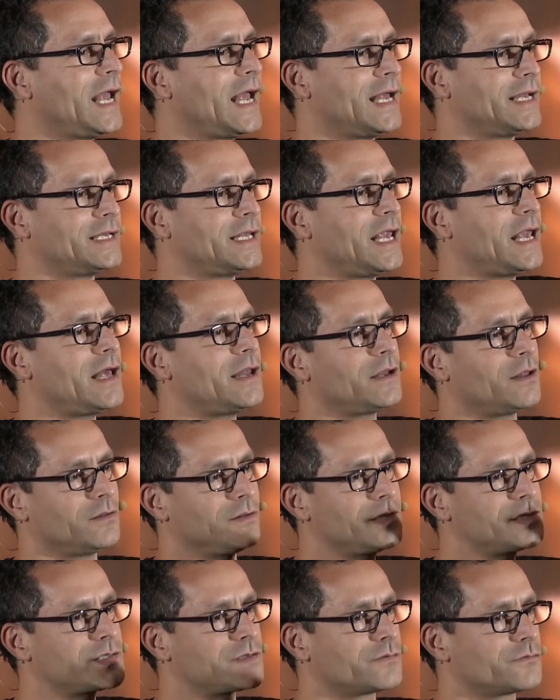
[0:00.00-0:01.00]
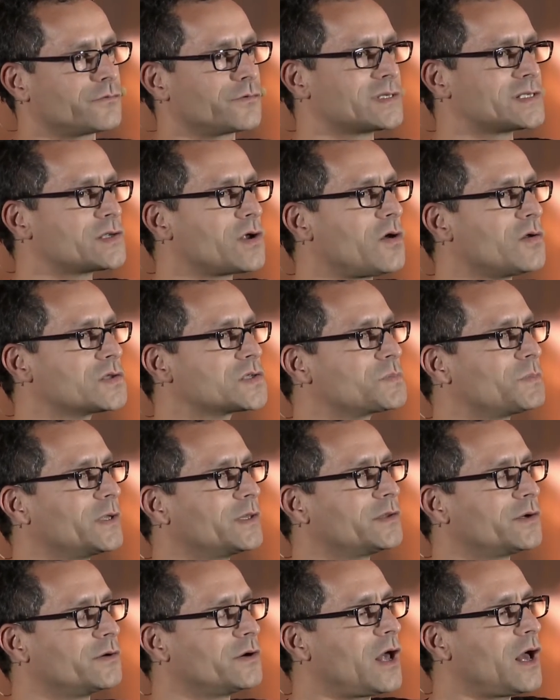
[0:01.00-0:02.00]
and get a list of results,
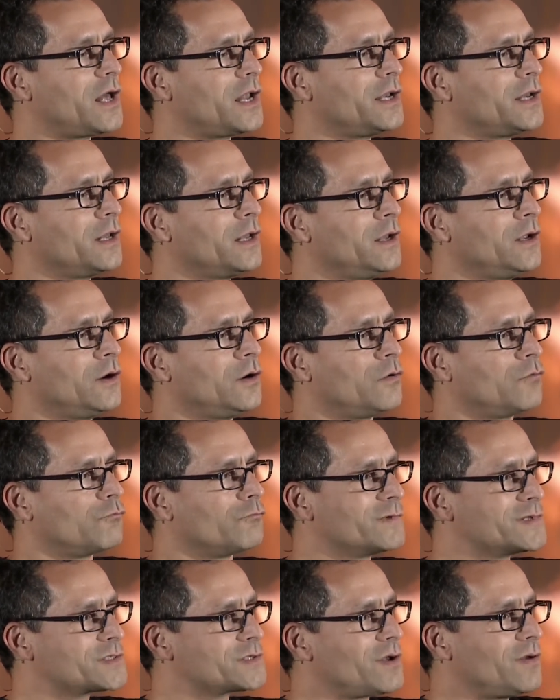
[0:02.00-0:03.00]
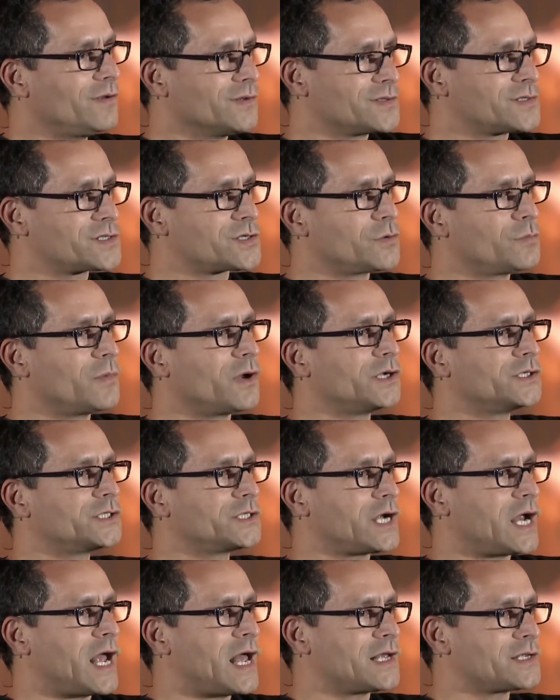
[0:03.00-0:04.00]
but they're not results so
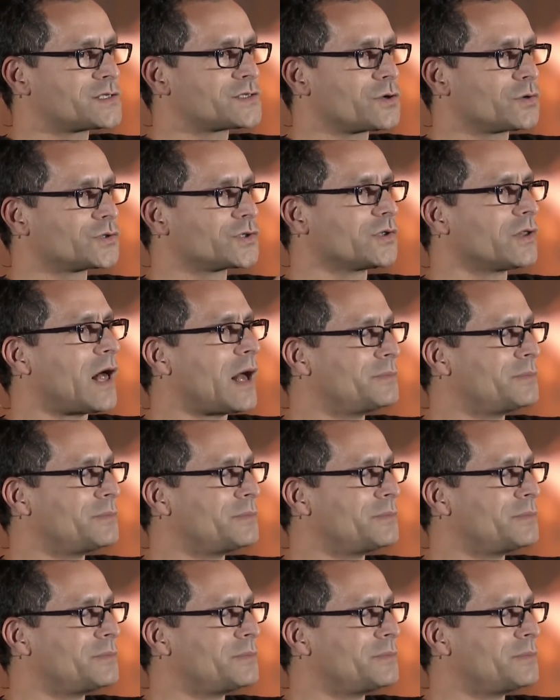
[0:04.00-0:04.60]
much as social